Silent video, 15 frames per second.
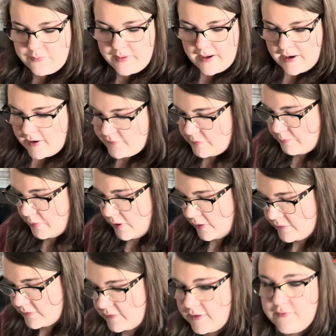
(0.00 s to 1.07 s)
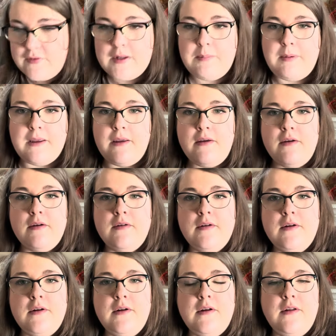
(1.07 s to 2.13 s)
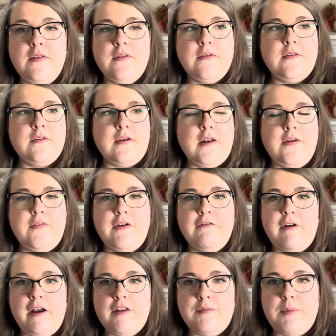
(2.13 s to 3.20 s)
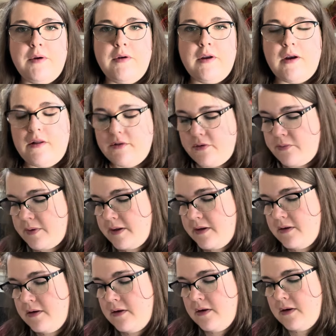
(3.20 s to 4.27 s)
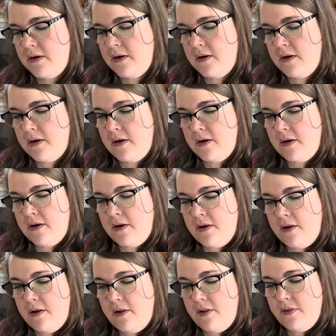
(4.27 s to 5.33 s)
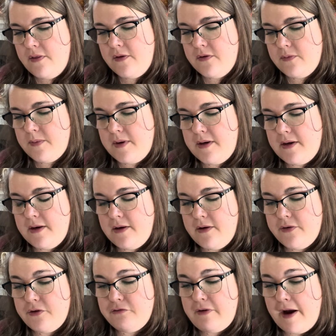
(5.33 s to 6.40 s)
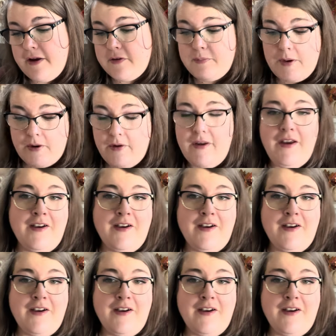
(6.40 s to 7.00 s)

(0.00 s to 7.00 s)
we have Positively Pink. This is kind of a raspberry colored one. This one is raspberry